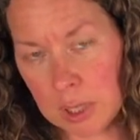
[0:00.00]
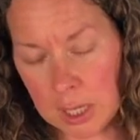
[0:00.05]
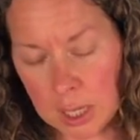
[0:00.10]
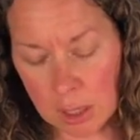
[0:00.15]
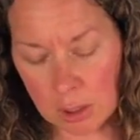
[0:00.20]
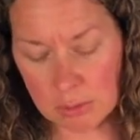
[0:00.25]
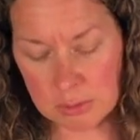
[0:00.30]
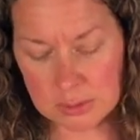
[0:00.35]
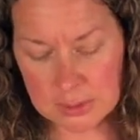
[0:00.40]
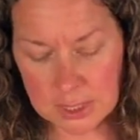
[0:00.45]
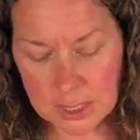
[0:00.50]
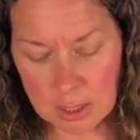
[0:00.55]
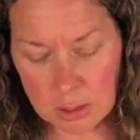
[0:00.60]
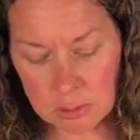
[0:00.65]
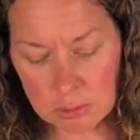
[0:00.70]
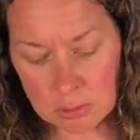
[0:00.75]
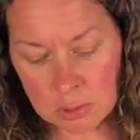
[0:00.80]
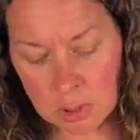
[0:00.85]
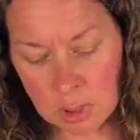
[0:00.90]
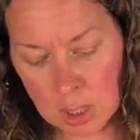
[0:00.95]
count
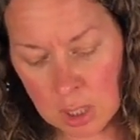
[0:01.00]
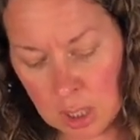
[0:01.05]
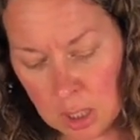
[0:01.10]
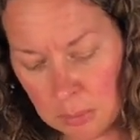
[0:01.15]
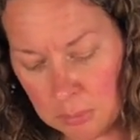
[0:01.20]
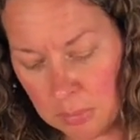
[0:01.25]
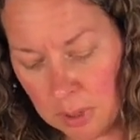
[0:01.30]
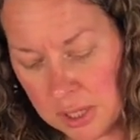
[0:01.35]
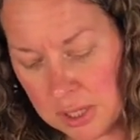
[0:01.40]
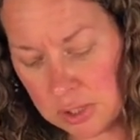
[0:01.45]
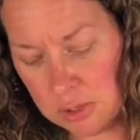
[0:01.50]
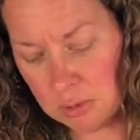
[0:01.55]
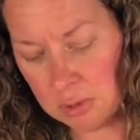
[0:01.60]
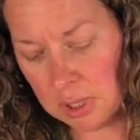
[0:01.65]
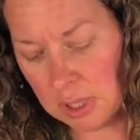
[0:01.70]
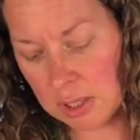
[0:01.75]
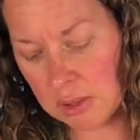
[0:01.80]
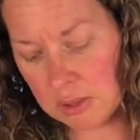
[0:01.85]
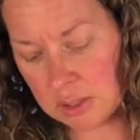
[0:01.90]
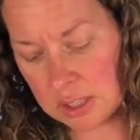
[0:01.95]
down by doing
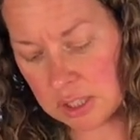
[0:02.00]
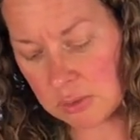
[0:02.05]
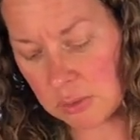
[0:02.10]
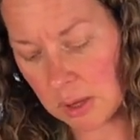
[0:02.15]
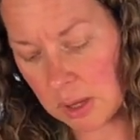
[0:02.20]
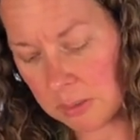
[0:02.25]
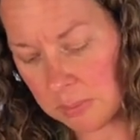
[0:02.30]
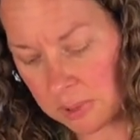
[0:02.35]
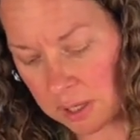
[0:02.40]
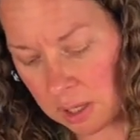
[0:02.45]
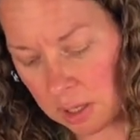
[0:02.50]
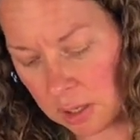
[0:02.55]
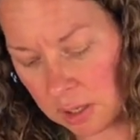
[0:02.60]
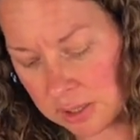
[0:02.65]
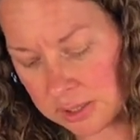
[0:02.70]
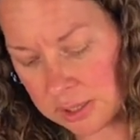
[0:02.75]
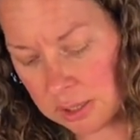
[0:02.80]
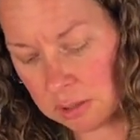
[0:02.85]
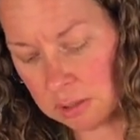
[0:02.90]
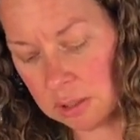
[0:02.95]
it this way, but it
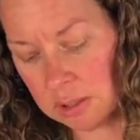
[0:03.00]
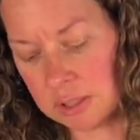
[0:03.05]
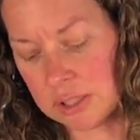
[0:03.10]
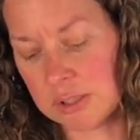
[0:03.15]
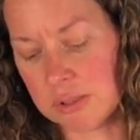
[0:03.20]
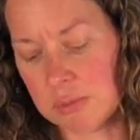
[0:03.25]
also looks